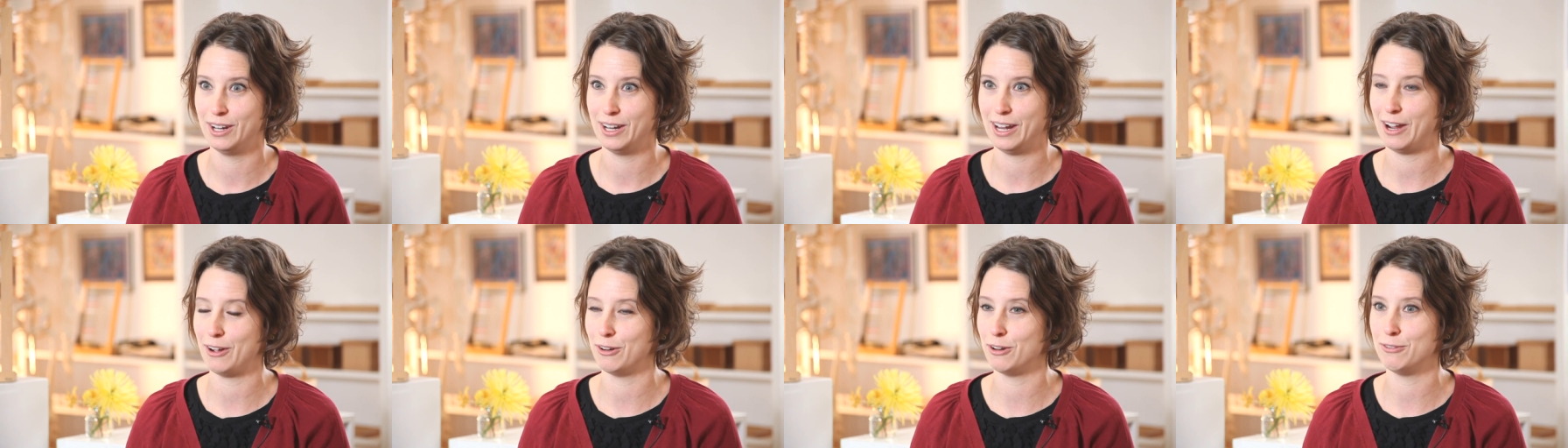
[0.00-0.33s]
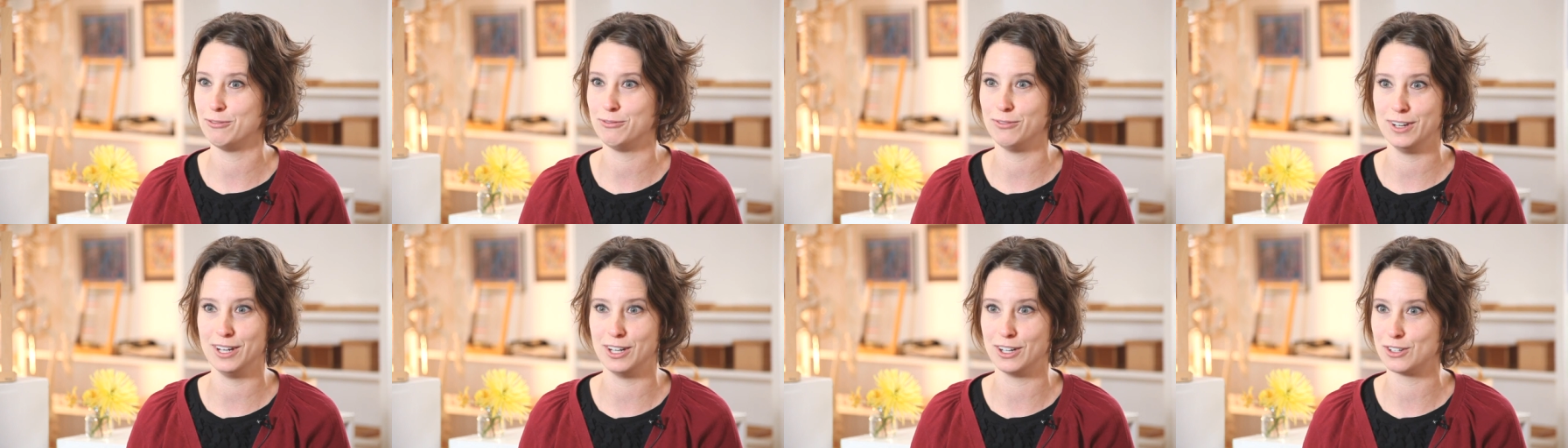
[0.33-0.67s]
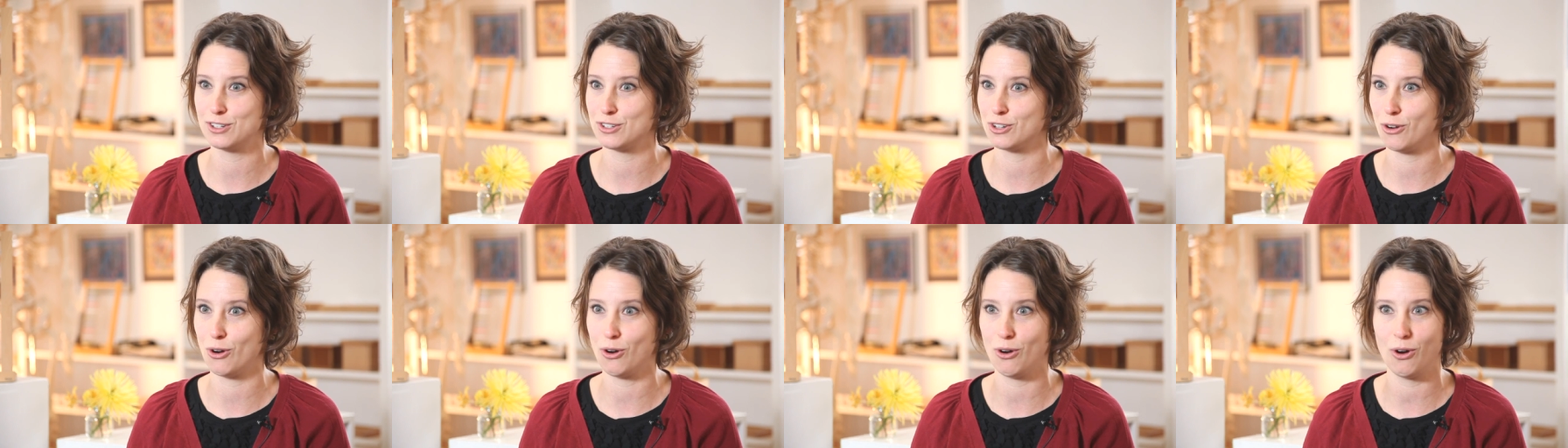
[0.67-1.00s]
how to
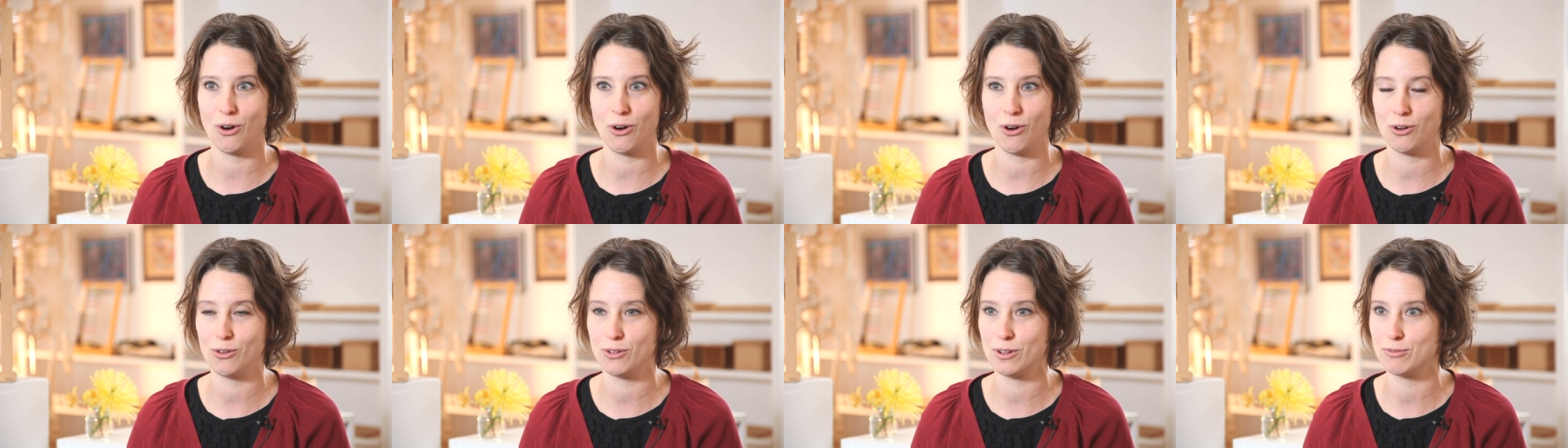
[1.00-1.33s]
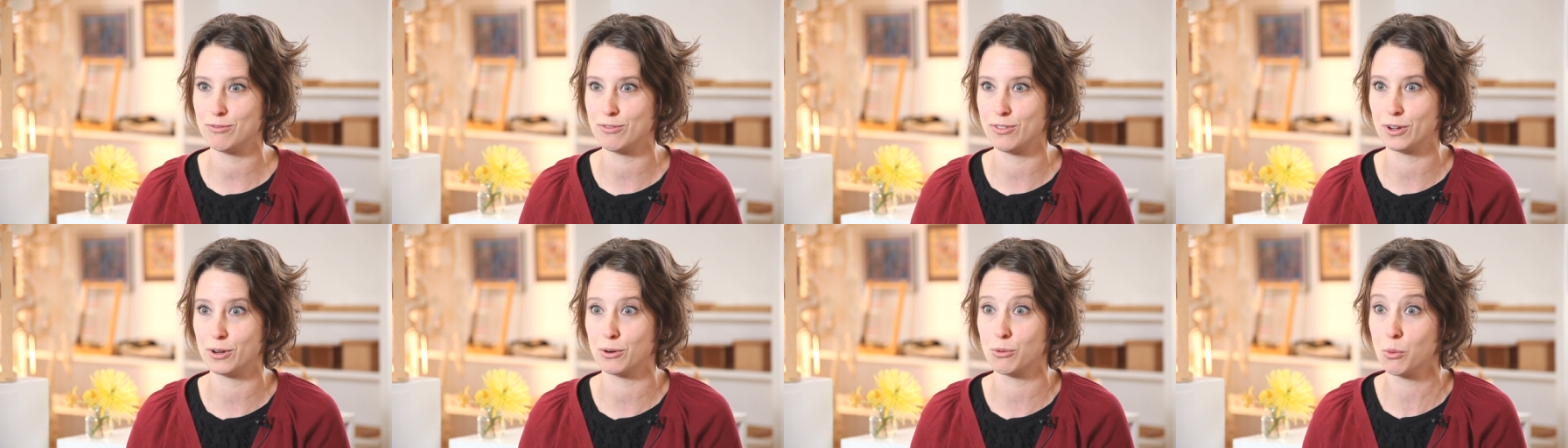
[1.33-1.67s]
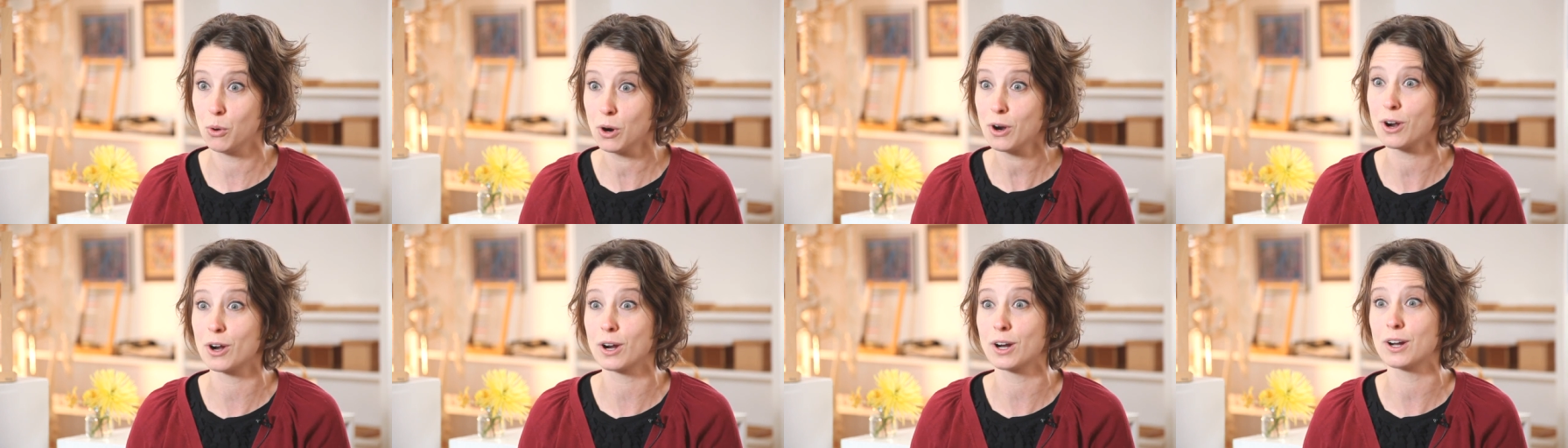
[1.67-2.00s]
finish all of their
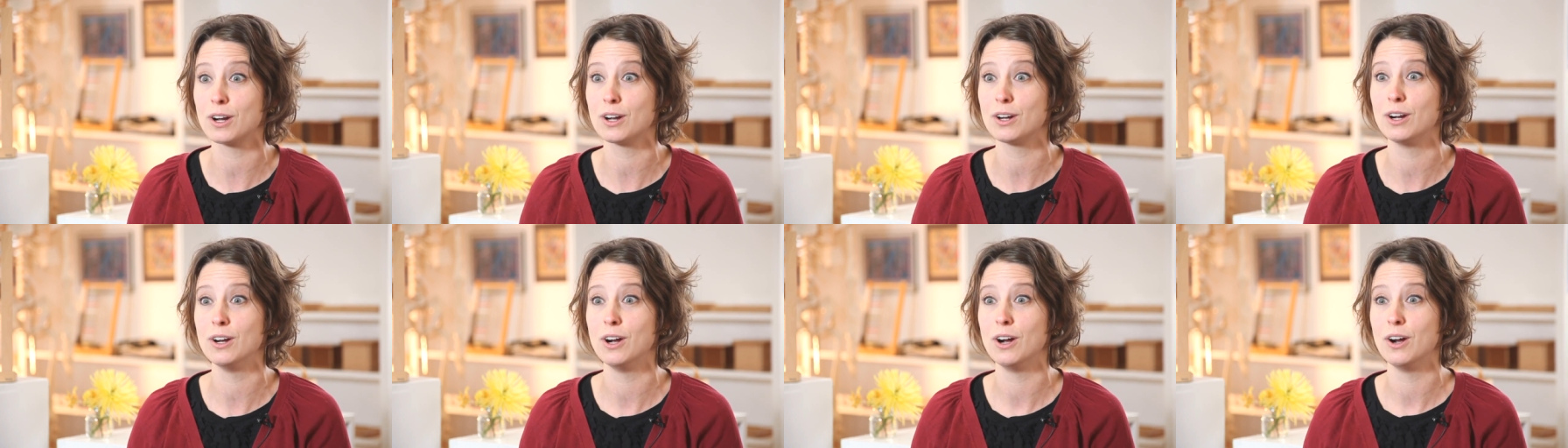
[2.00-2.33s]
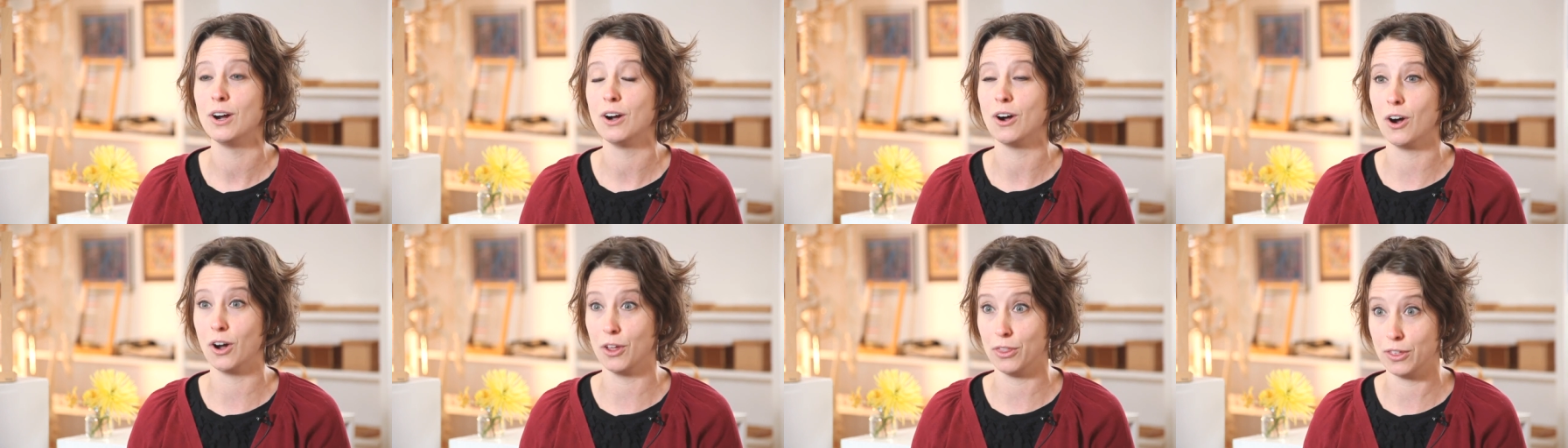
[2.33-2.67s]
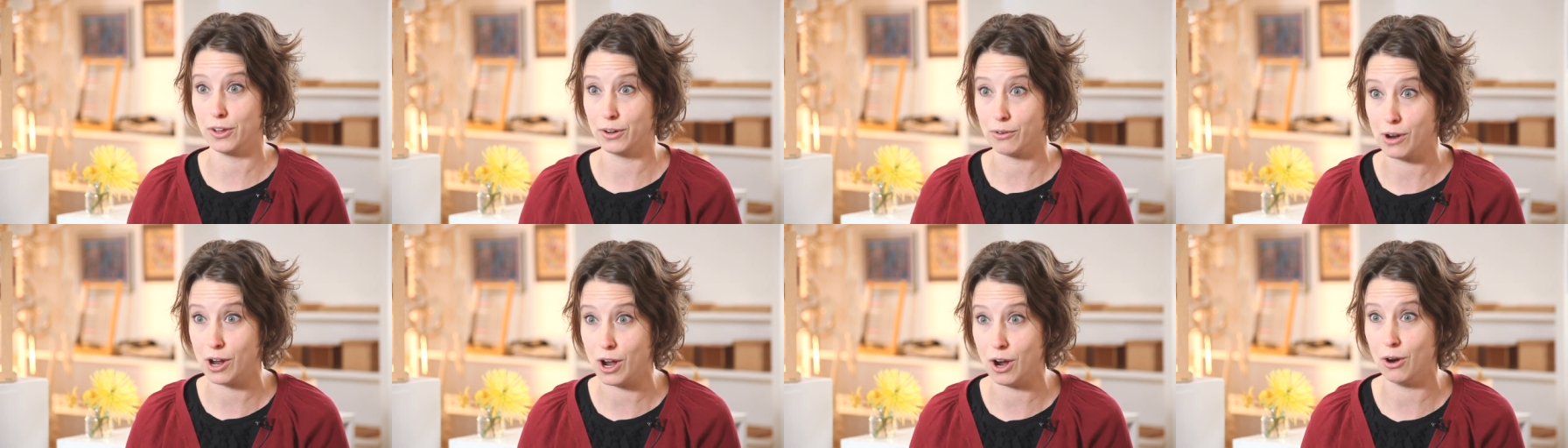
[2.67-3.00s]
work? on
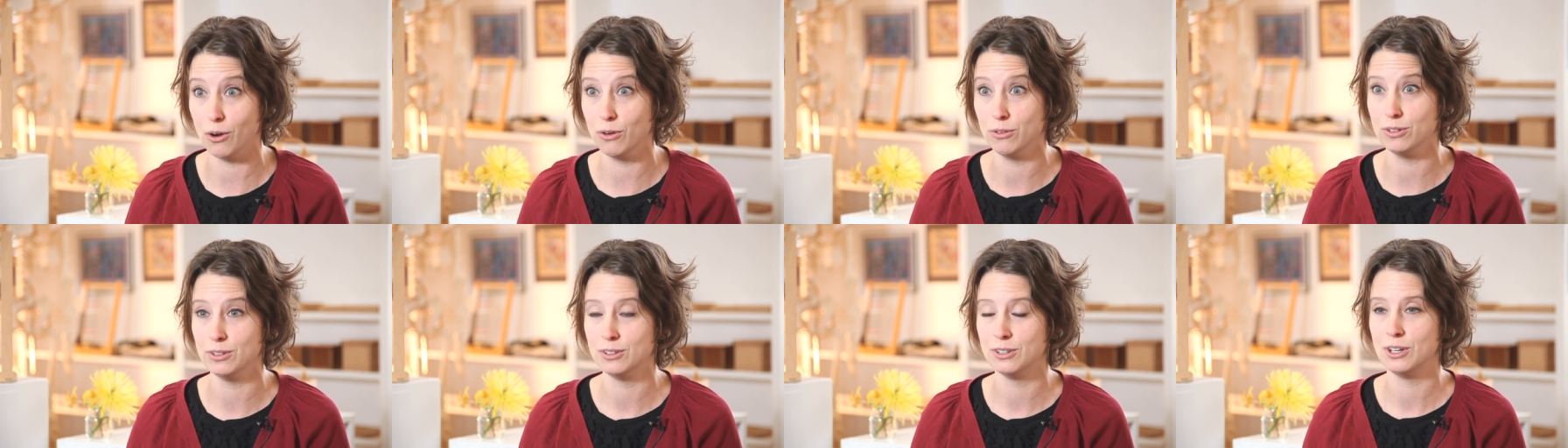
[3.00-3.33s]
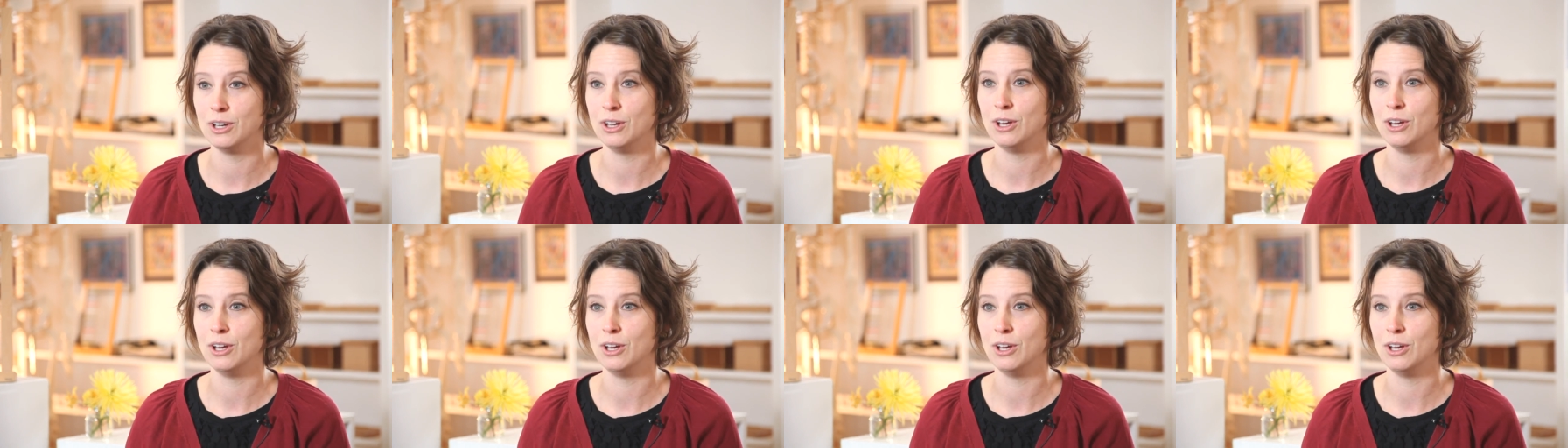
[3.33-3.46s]
their own?